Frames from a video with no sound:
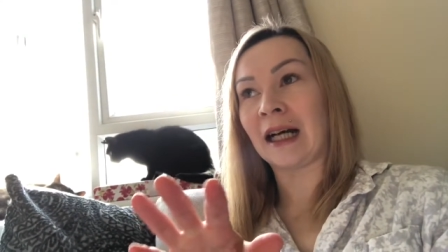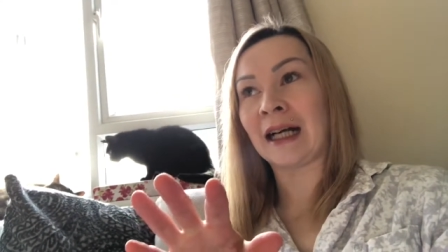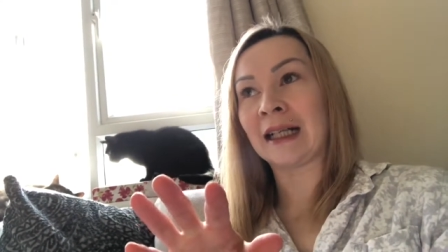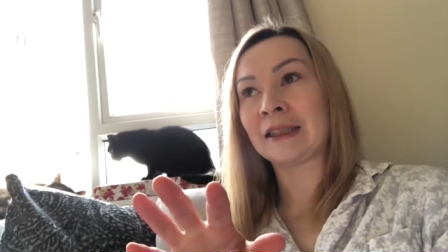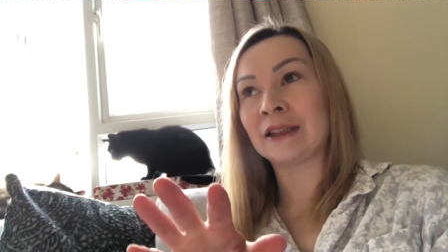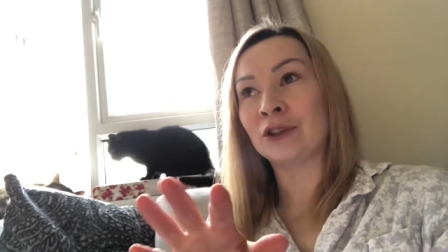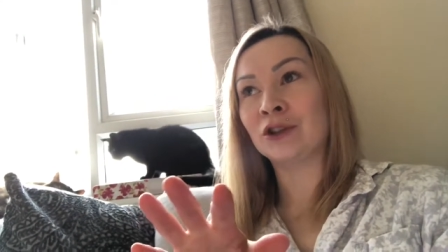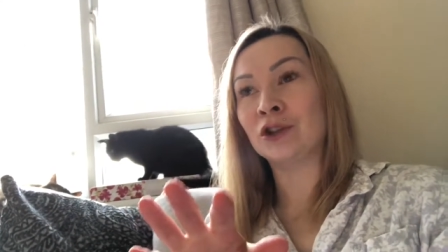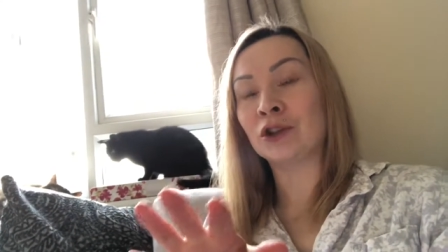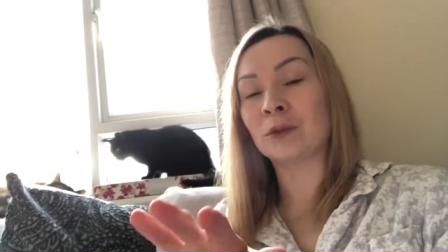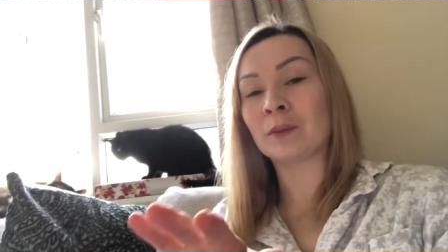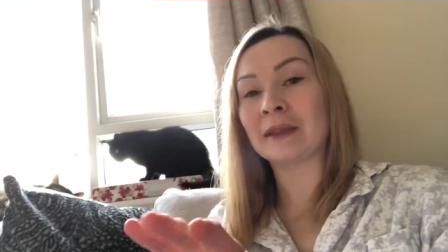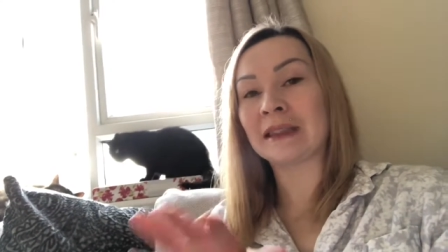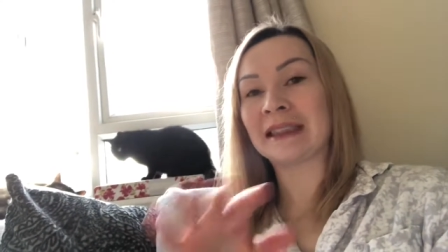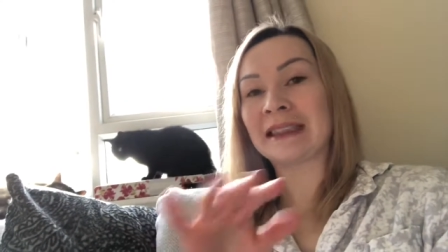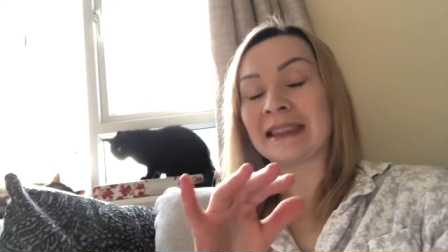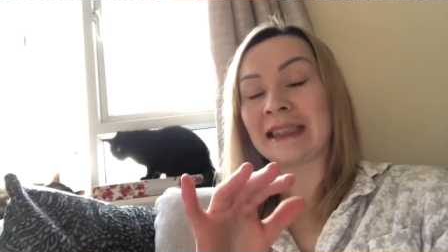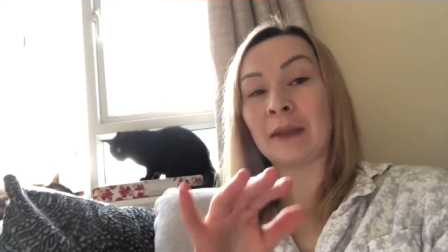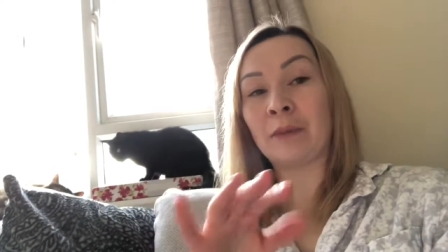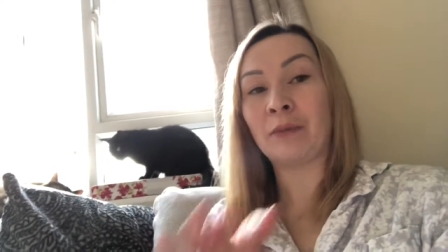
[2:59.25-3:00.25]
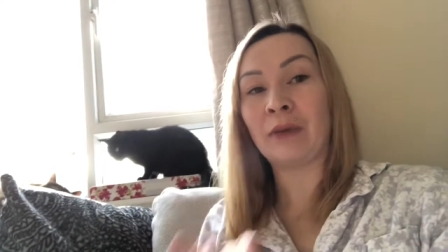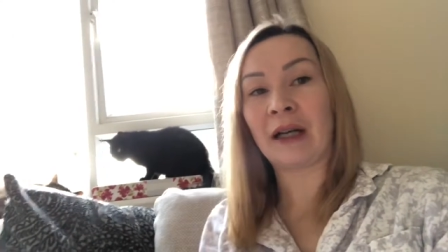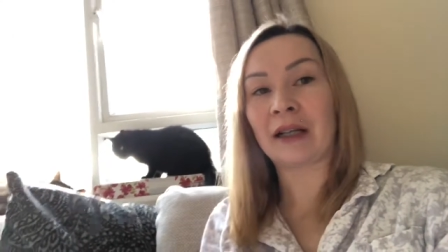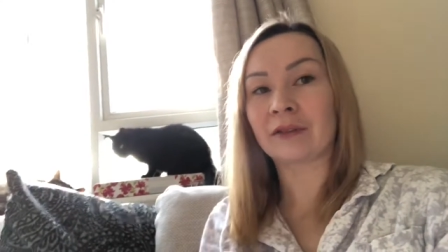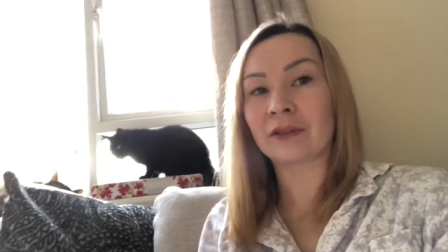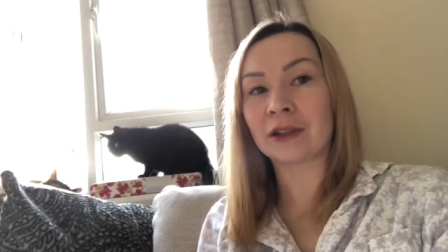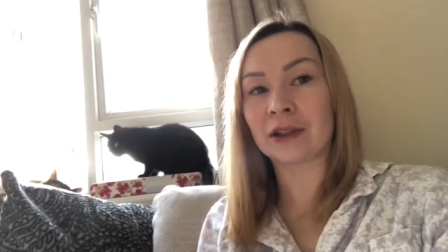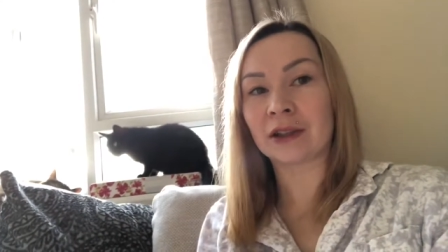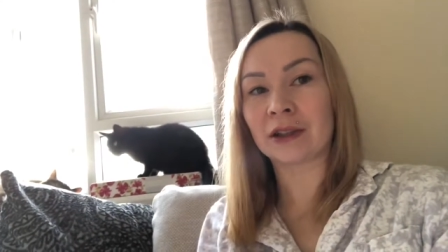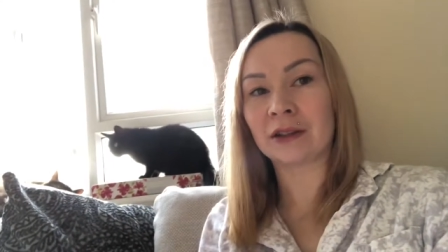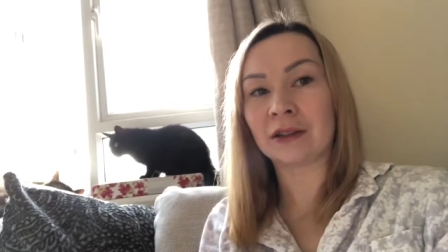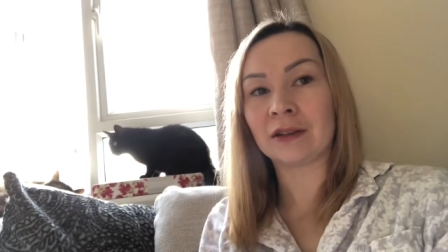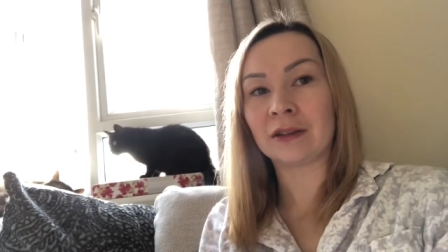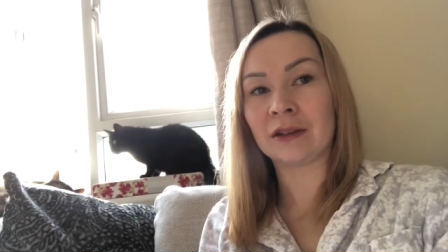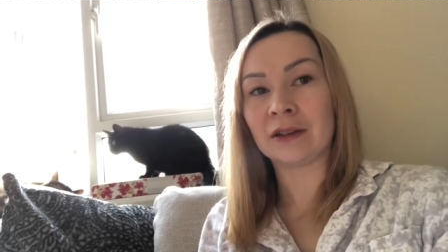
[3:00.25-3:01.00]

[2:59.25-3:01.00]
I normally skip breakfast